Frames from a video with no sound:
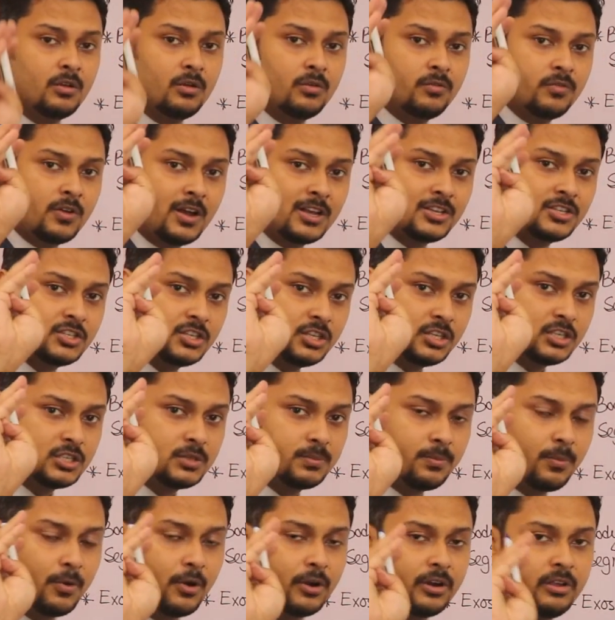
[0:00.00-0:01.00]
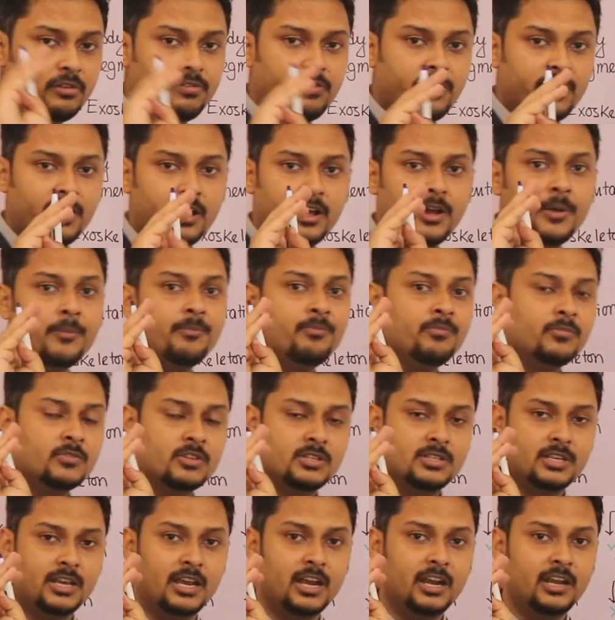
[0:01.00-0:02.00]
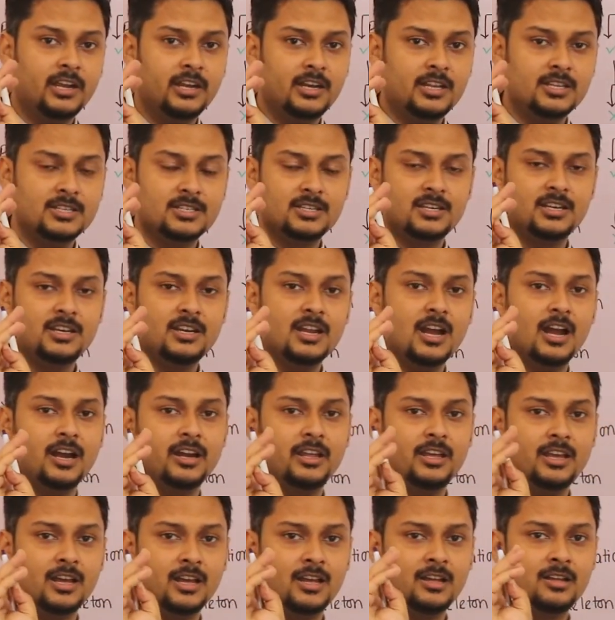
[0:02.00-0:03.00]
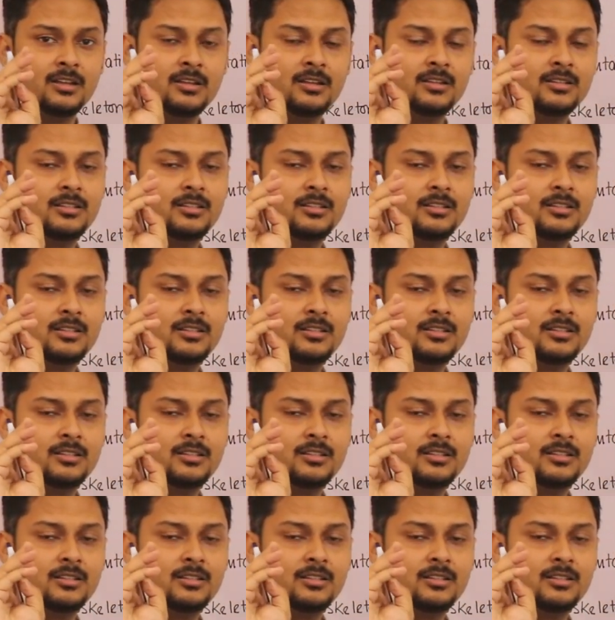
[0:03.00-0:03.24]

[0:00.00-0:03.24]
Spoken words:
First is Porifera, second is Cnidaria,